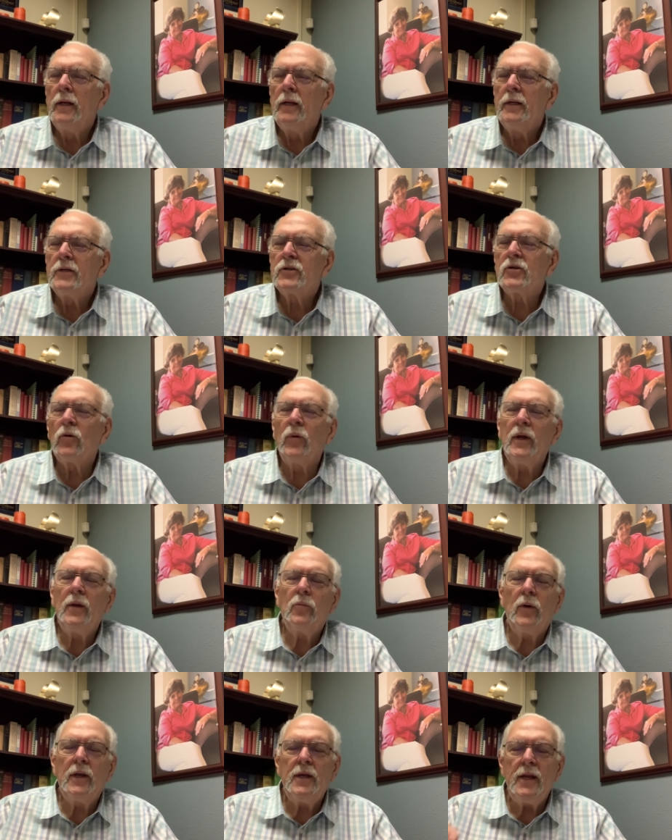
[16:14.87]
So we,
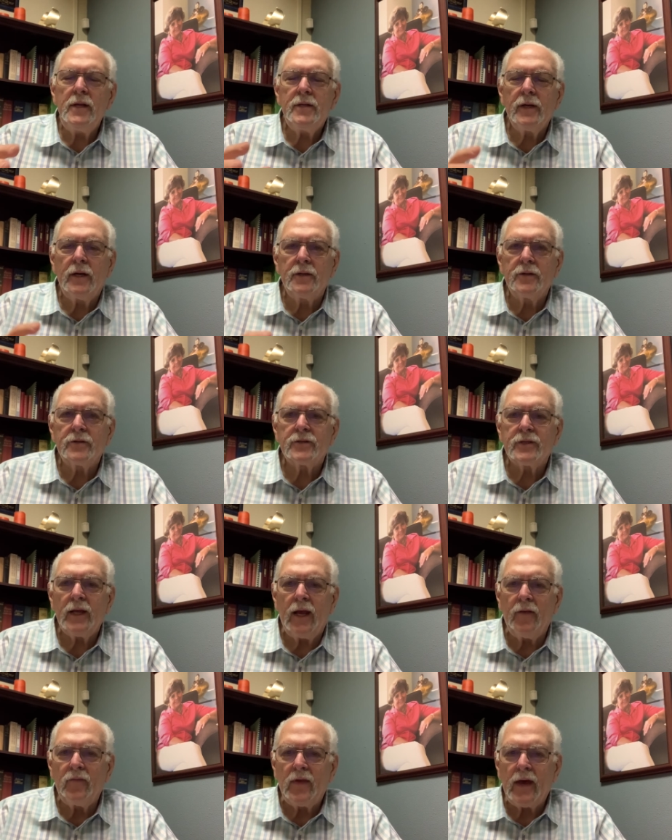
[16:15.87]
we need to
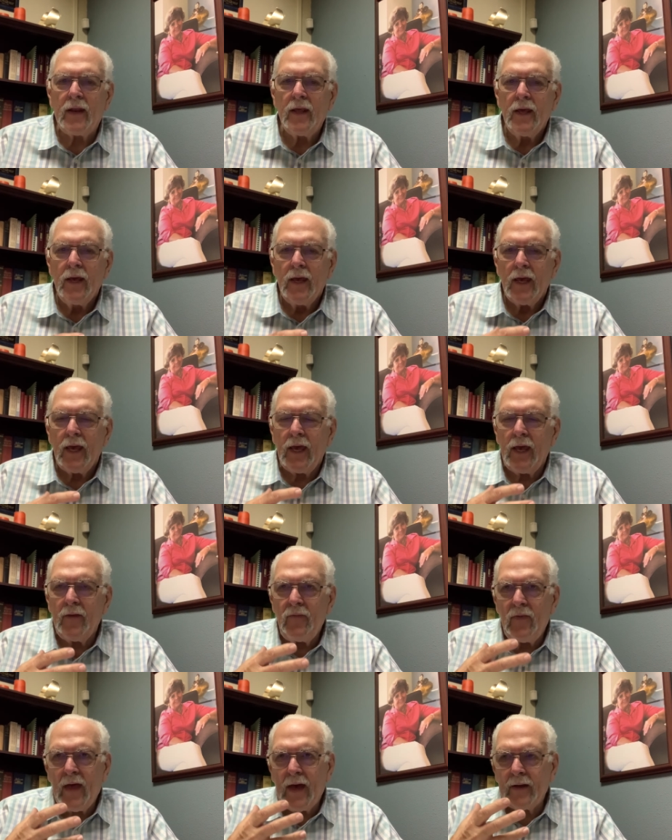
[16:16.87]
understand that
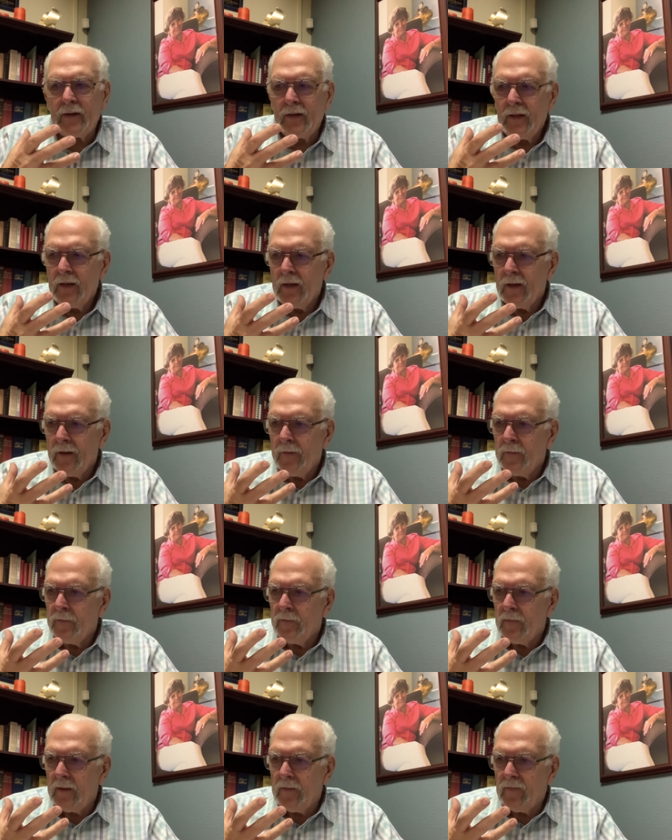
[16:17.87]
in that,
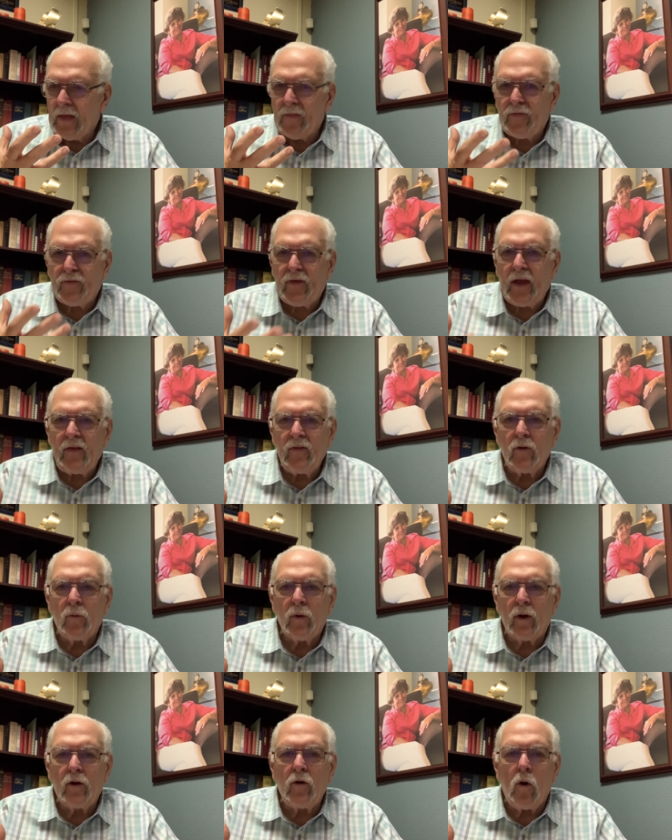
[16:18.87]
that thing that
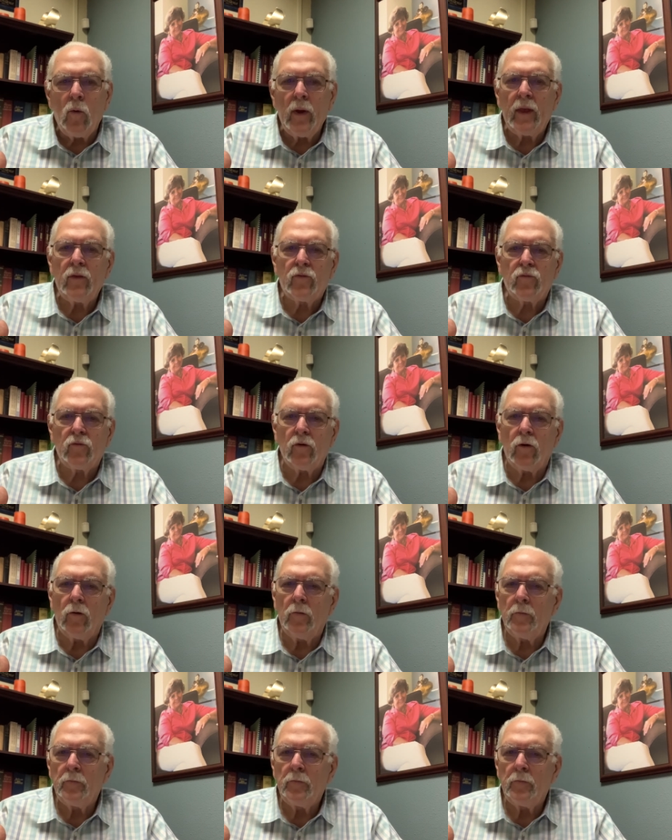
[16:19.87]
we're going through,